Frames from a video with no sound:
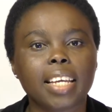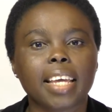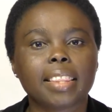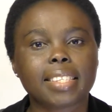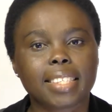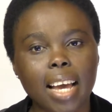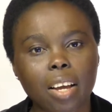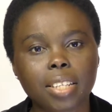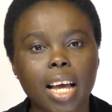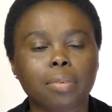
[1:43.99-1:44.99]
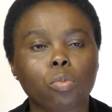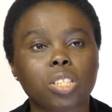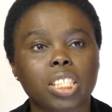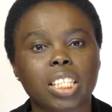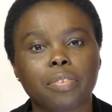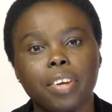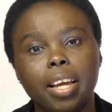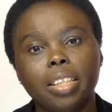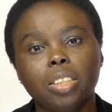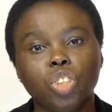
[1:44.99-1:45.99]
In the second and more
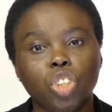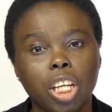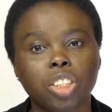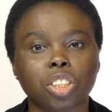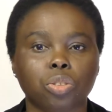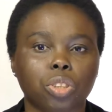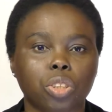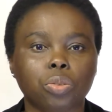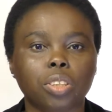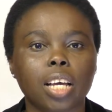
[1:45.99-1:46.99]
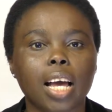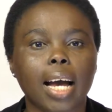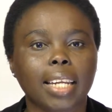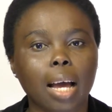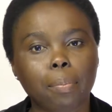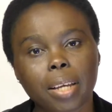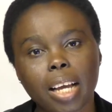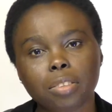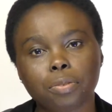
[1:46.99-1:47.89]
significant change introduced, an applicant